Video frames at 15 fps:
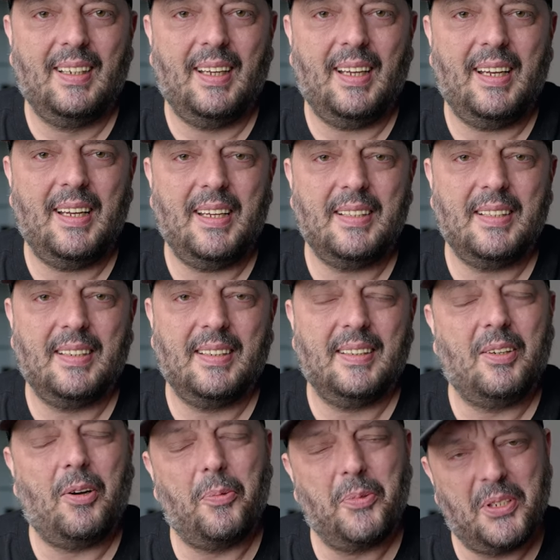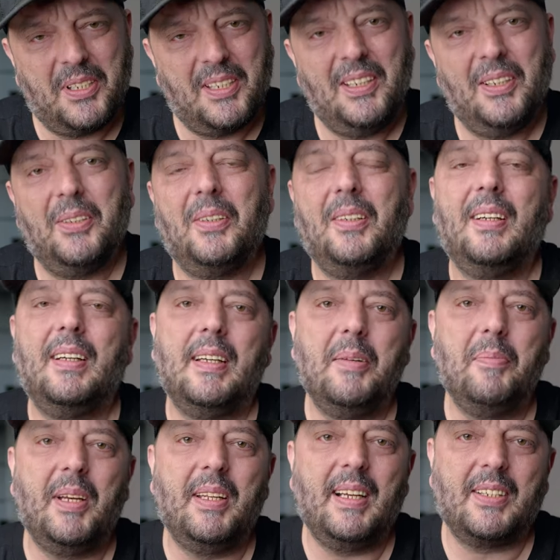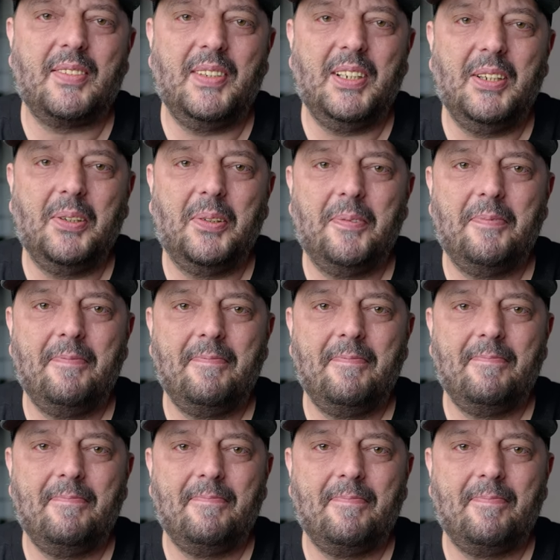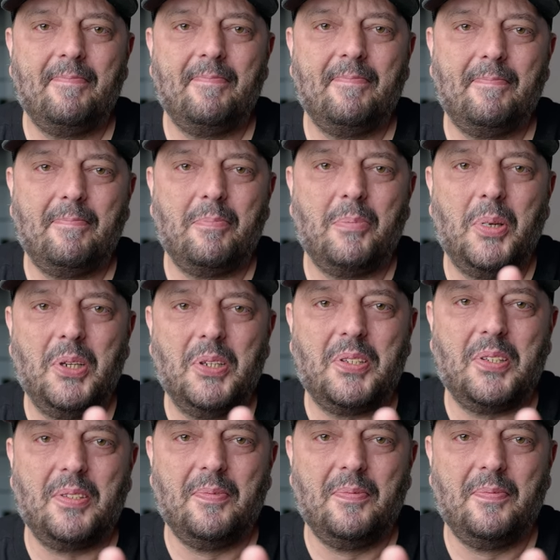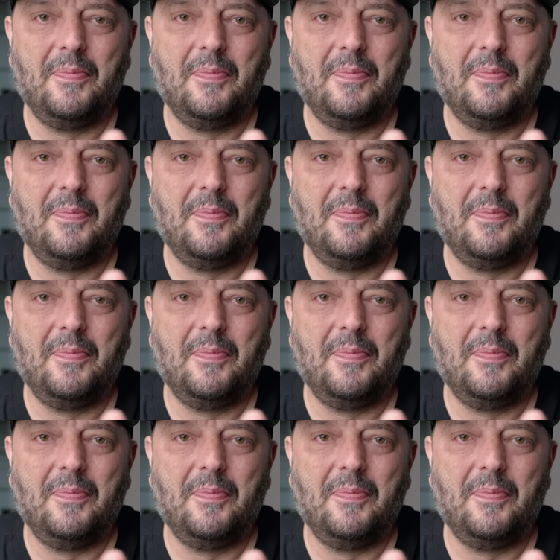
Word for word: and hope to see you in my next video. Peace.